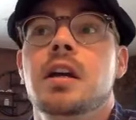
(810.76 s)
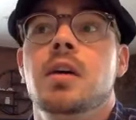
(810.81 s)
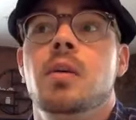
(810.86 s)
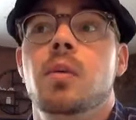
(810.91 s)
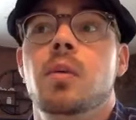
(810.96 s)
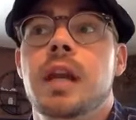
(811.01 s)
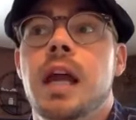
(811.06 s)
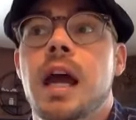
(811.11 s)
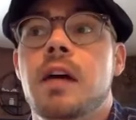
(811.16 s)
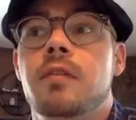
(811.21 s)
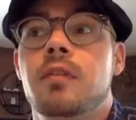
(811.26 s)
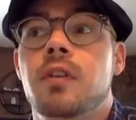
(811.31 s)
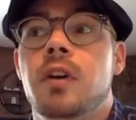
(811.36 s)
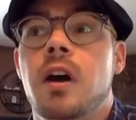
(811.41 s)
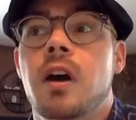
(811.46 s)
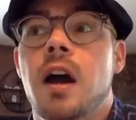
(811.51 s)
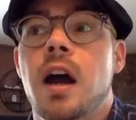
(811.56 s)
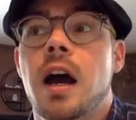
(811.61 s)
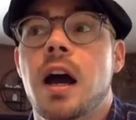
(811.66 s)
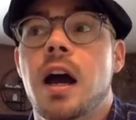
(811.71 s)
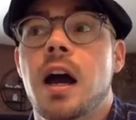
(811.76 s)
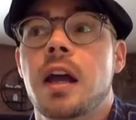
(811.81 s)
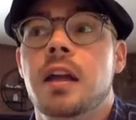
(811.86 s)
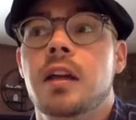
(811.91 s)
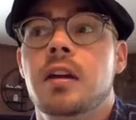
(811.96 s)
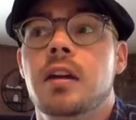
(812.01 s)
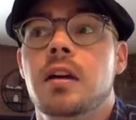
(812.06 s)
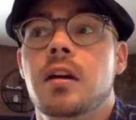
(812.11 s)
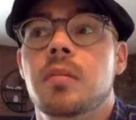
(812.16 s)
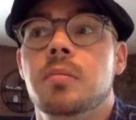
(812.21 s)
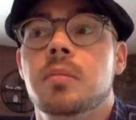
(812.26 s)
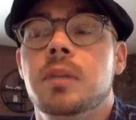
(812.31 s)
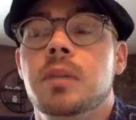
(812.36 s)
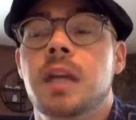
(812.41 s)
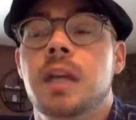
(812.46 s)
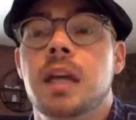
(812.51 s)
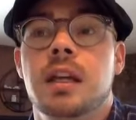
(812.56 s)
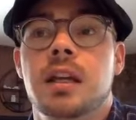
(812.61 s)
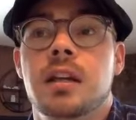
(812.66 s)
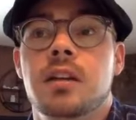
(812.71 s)
whenever I
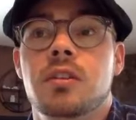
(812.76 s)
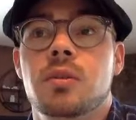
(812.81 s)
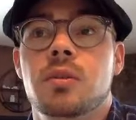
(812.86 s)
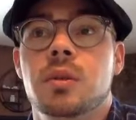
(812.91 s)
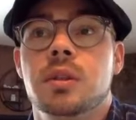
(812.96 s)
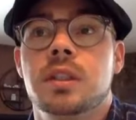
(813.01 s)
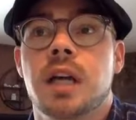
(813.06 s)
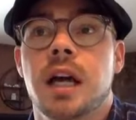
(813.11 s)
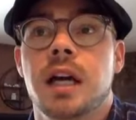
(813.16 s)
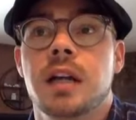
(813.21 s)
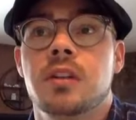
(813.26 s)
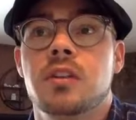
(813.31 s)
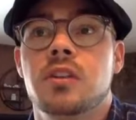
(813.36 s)
get into a tight